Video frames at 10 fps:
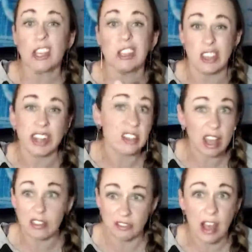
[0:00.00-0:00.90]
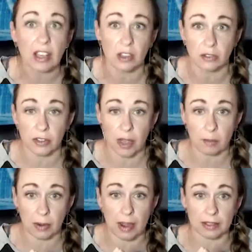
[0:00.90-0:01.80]
you get a lot of value for
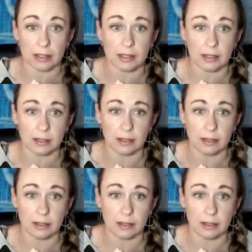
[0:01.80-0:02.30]
that price.